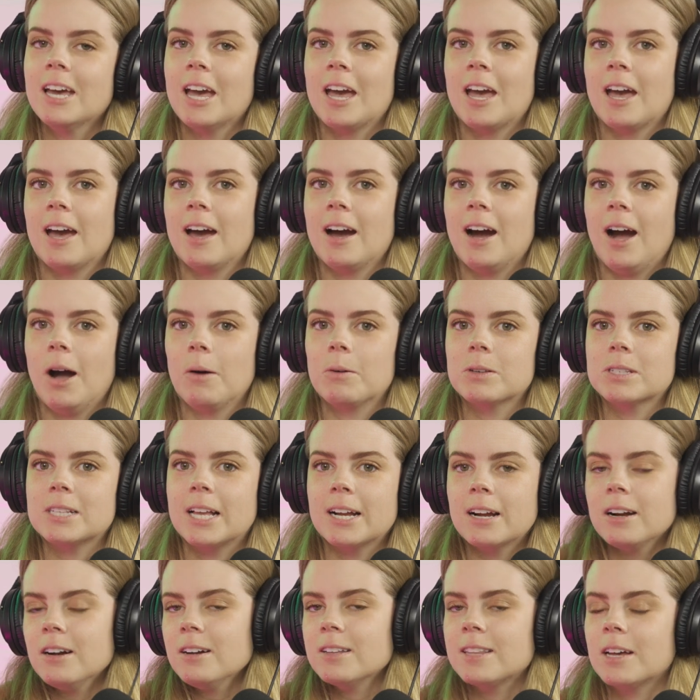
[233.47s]
I was
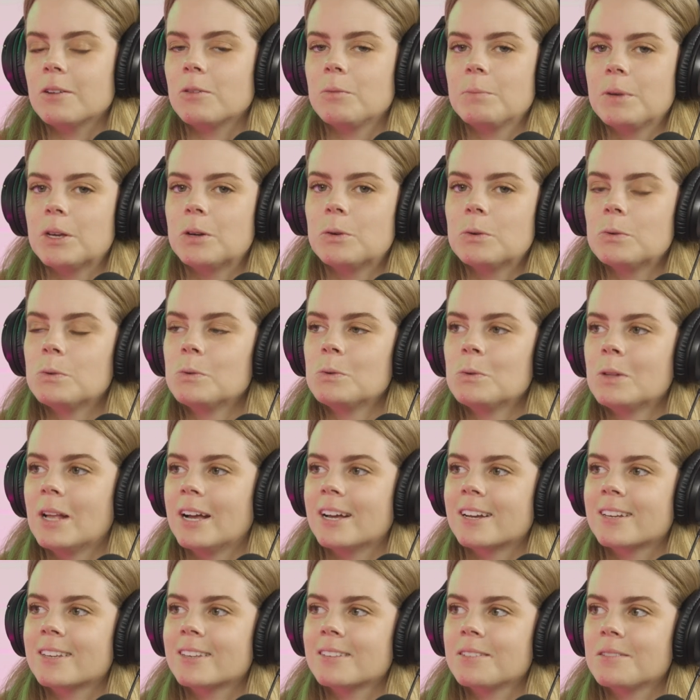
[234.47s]
like, oh, that would be cool,
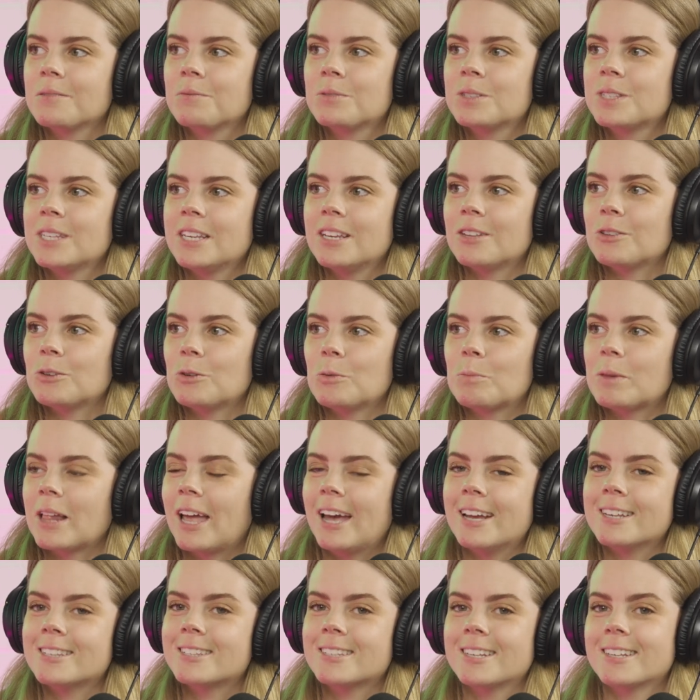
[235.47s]
like see a new
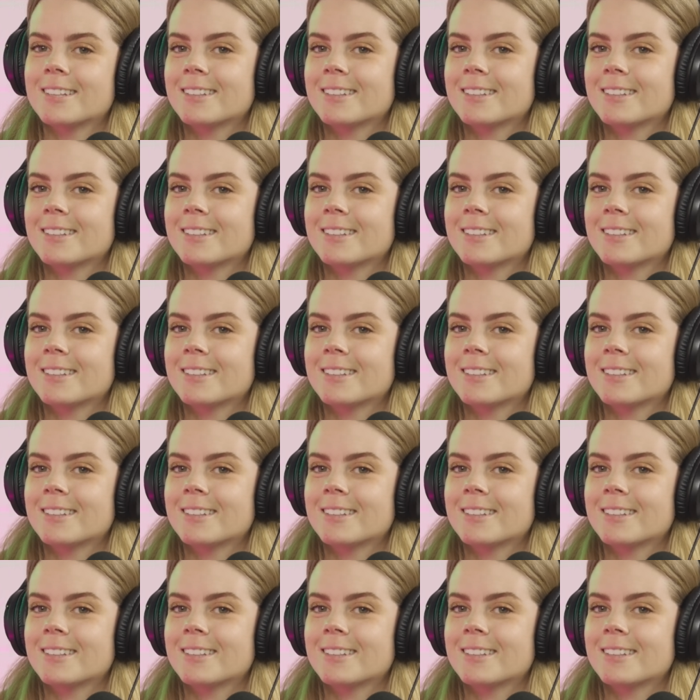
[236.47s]
place,